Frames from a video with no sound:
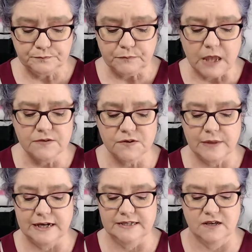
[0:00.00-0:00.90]
So
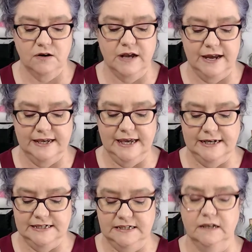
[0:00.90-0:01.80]
that is our Gotta Get
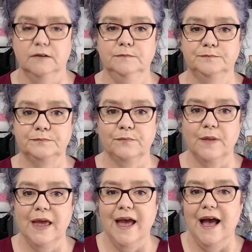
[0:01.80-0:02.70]
It deal.
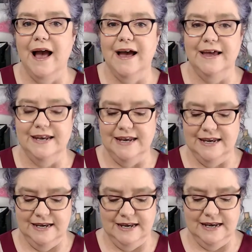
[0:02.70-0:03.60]
Uh,
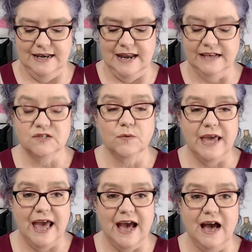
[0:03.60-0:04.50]
Next, we
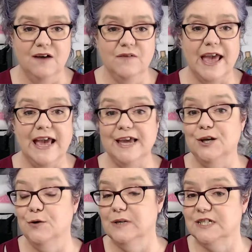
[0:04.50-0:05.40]
have a
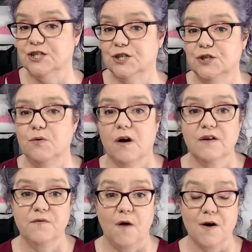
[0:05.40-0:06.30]
new addition to
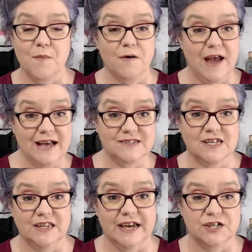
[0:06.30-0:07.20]
our FarmRx
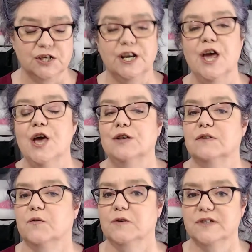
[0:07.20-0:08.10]
collection. So,
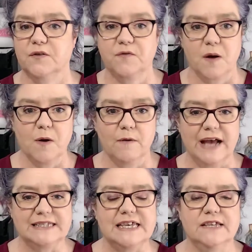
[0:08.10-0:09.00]
of course, our
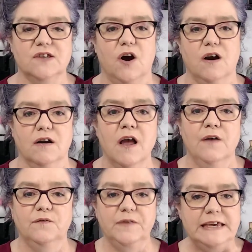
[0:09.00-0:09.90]
FarmRx is our
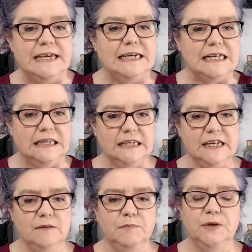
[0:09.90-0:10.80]
vegan,
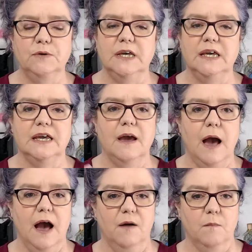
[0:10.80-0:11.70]
clean beauty,
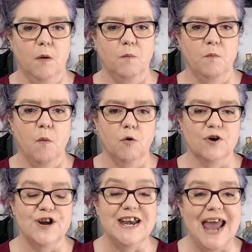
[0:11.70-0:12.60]
um, more
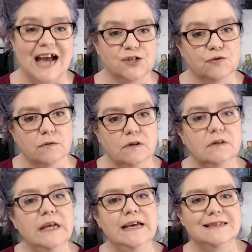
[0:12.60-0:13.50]

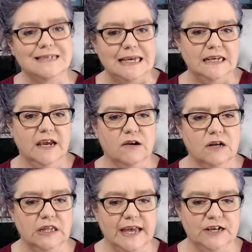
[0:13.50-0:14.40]
natural skincare
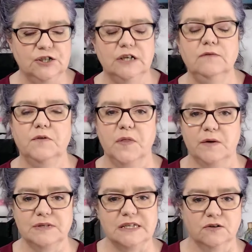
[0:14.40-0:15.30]
collection for
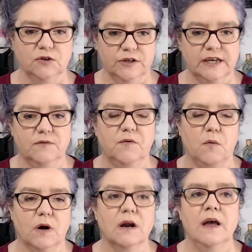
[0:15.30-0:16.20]
those that are looking
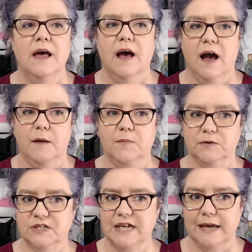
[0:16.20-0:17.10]
for um,
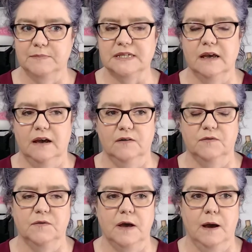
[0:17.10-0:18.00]
those types
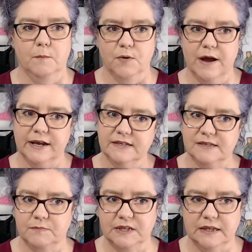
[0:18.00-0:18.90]
of um, products,
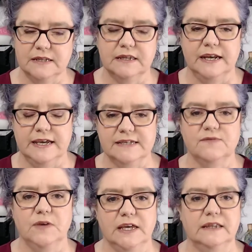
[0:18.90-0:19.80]
something that, that is
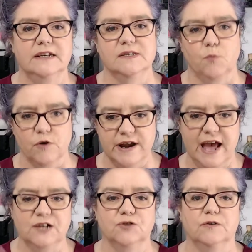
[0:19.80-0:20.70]
vegan, that is more
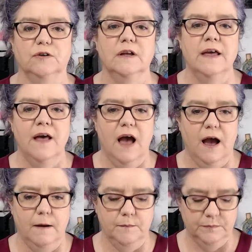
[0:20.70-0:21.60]
natural,
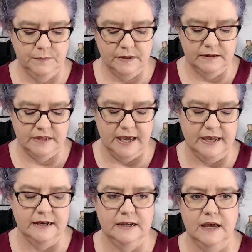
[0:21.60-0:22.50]
um,
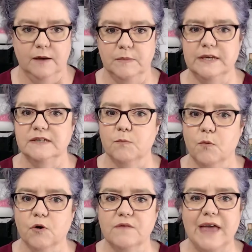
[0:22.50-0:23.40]
that um, is
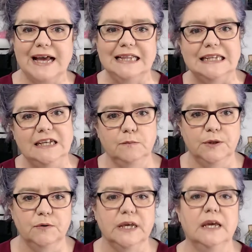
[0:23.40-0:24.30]
more of that clean
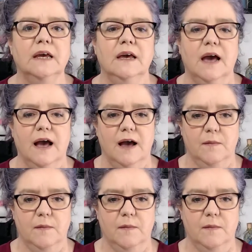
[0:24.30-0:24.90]
beauty uh,